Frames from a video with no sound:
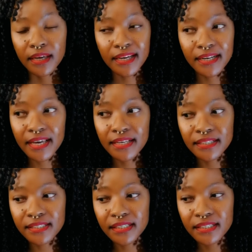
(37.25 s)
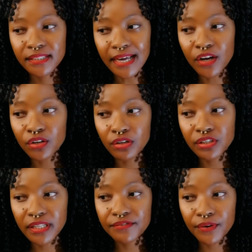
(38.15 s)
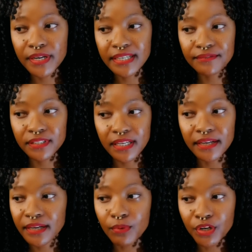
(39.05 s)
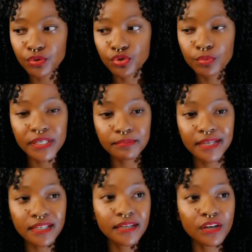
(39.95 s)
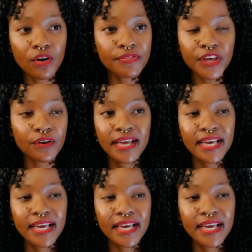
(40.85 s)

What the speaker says: It is psychologically very devastating what YouTube is maintaining on there.